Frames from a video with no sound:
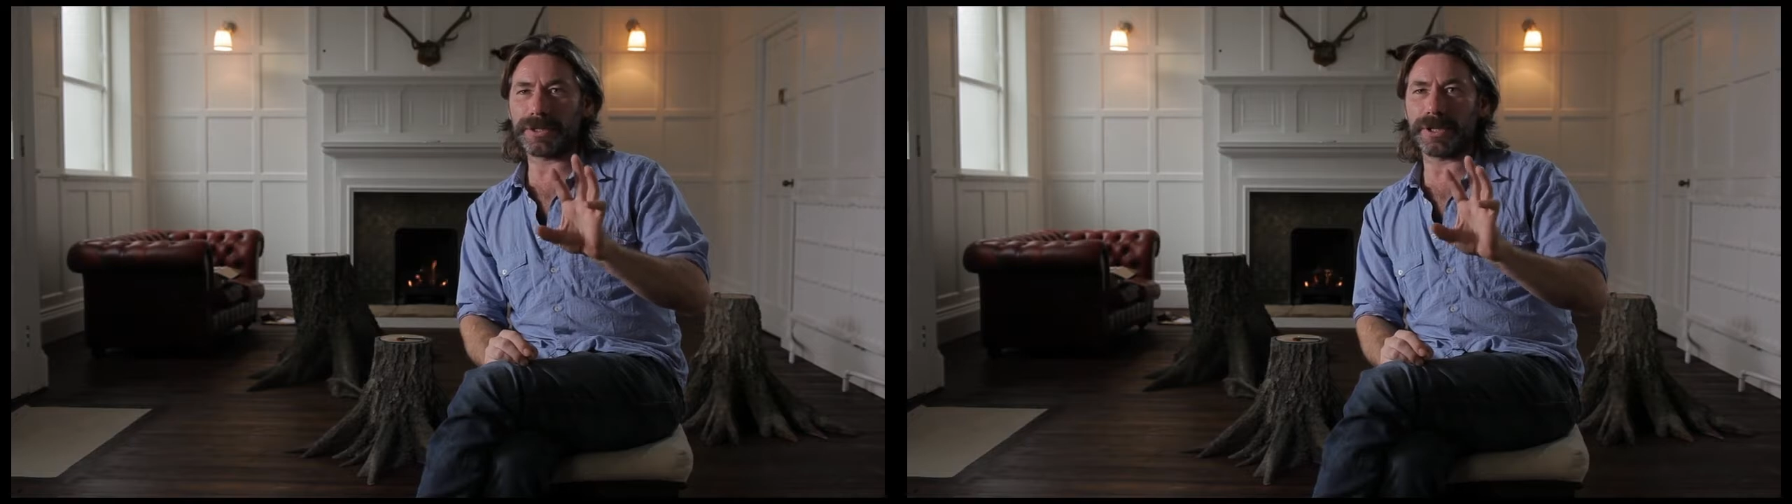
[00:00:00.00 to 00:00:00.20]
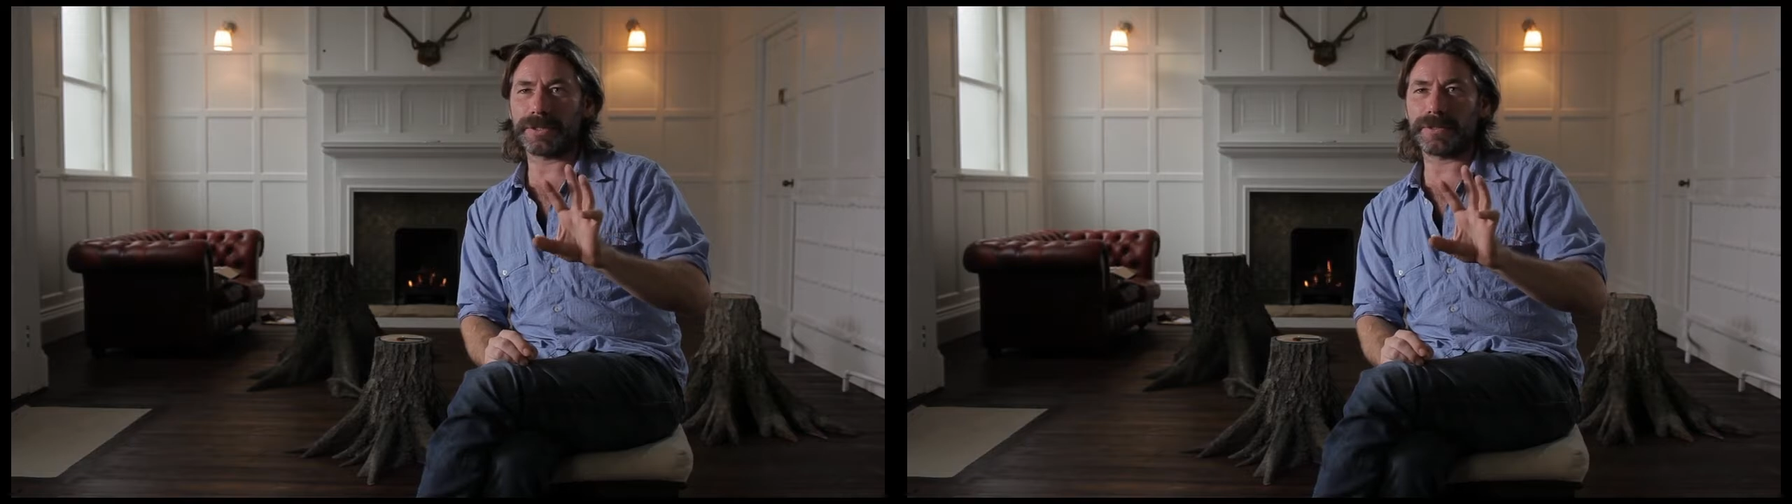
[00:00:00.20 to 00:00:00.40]

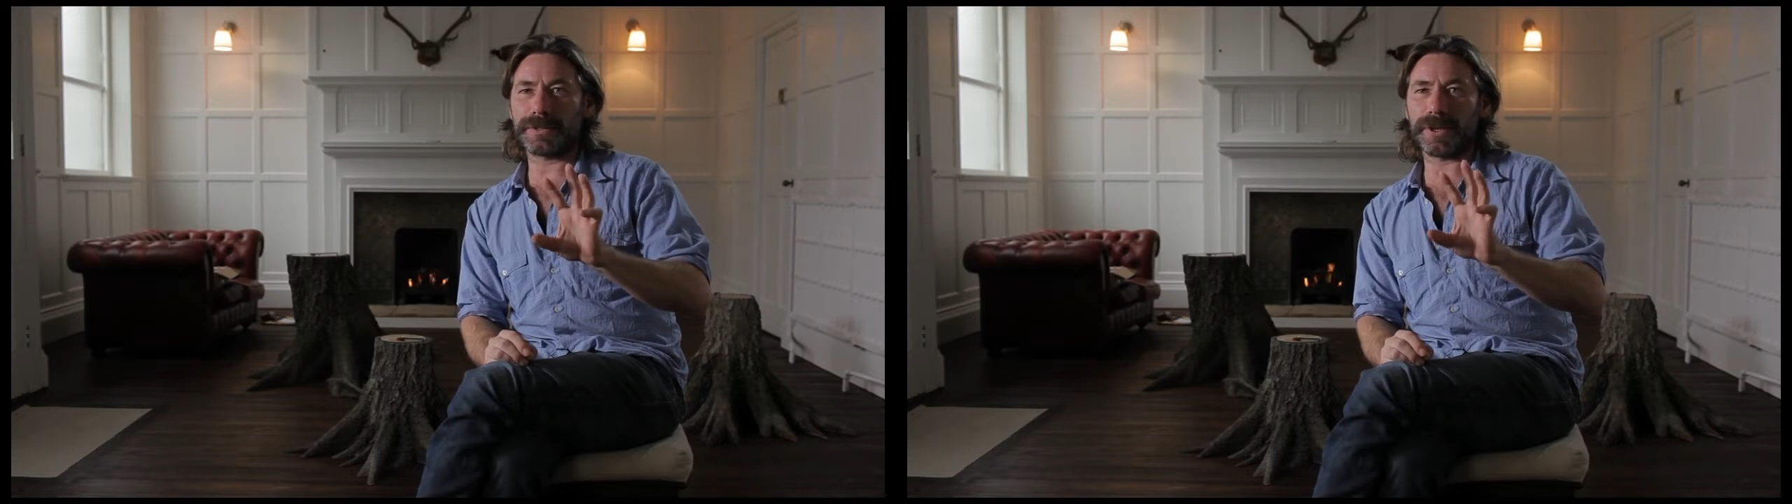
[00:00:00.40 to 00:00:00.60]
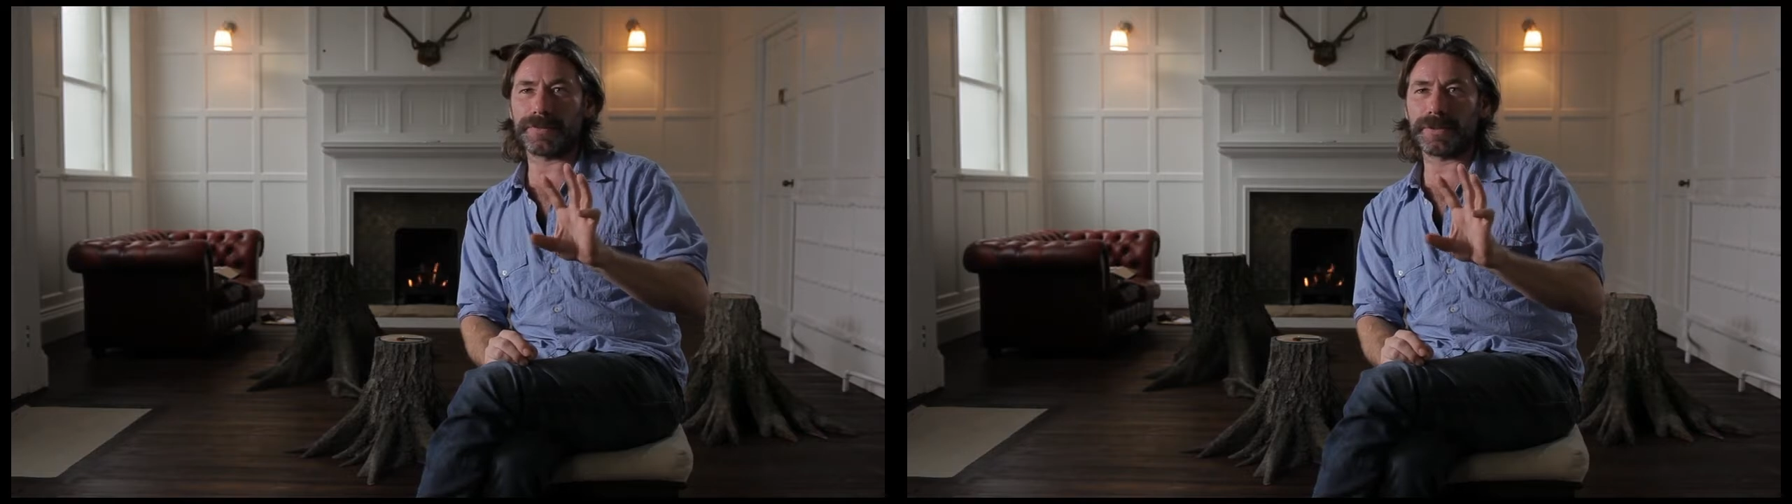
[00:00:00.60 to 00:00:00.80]

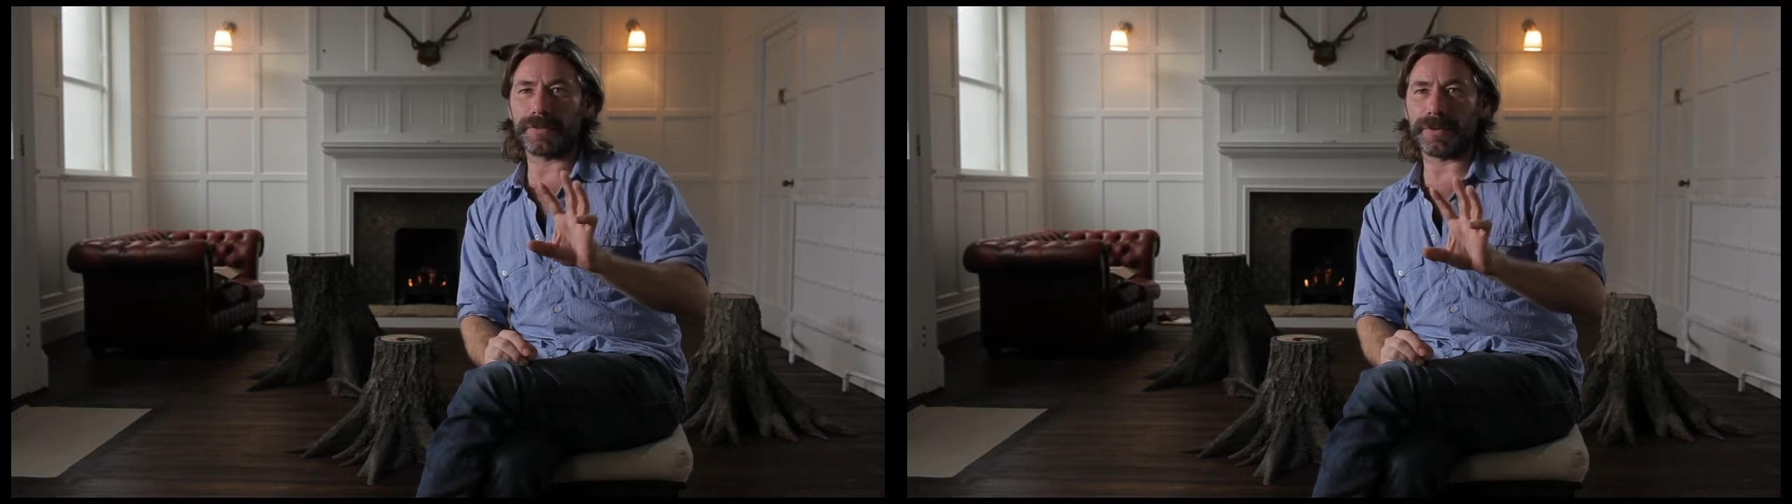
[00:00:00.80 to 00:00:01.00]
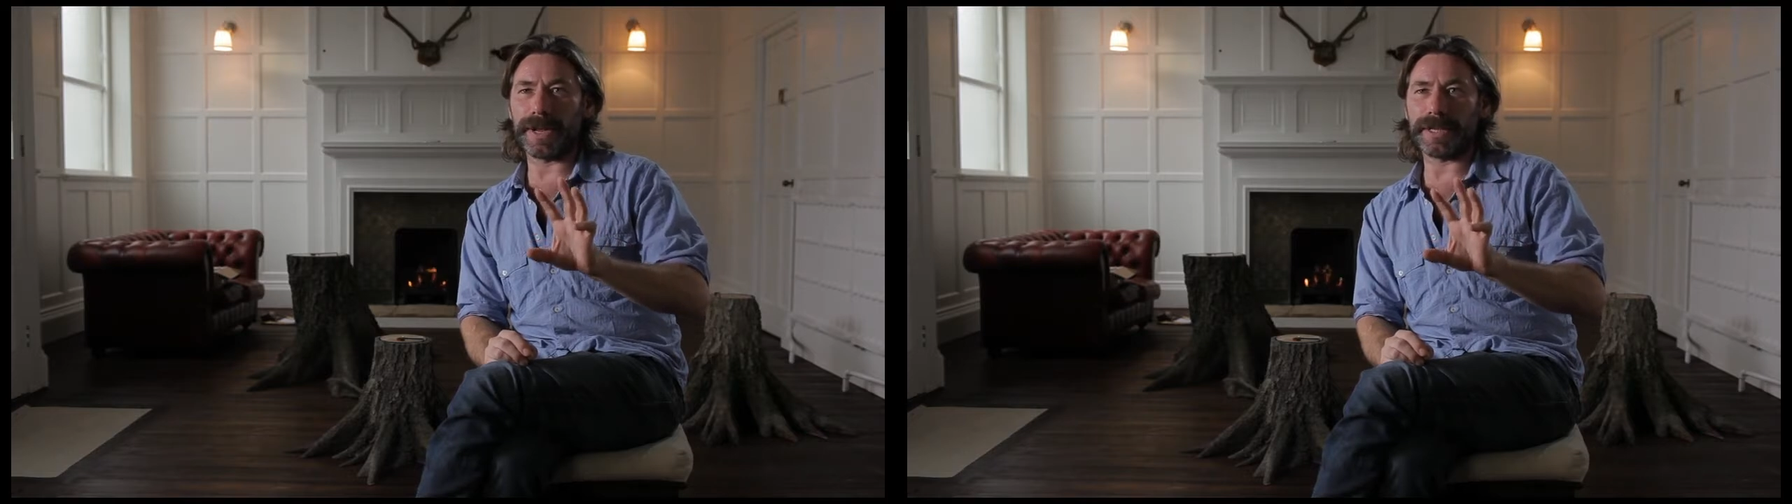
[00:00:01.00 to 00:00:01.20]
tuft of
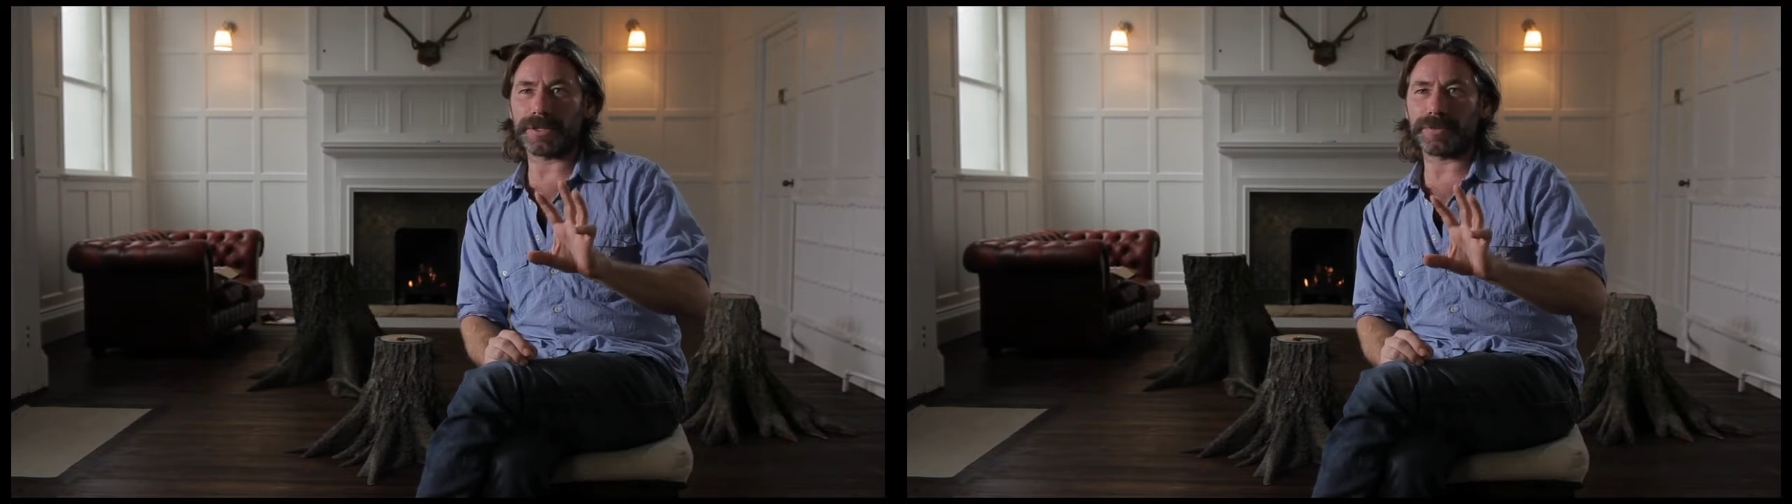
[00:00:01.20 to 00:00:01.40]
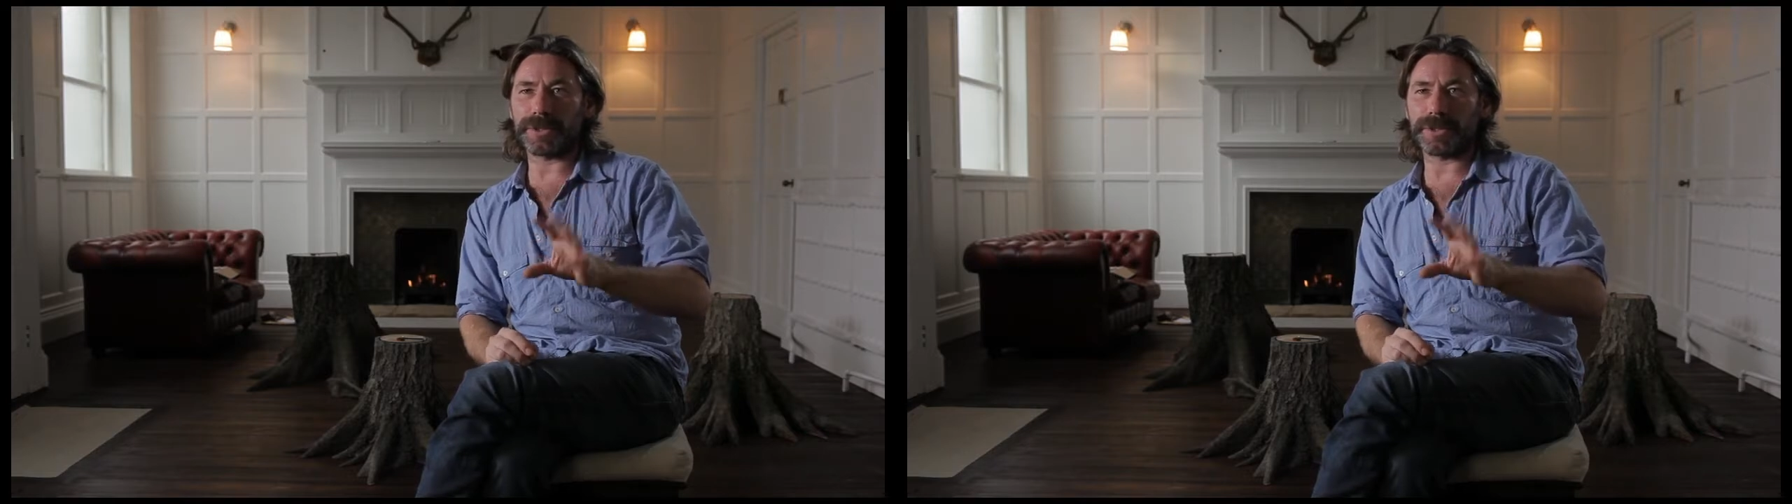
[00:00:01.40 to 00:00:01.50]
grass,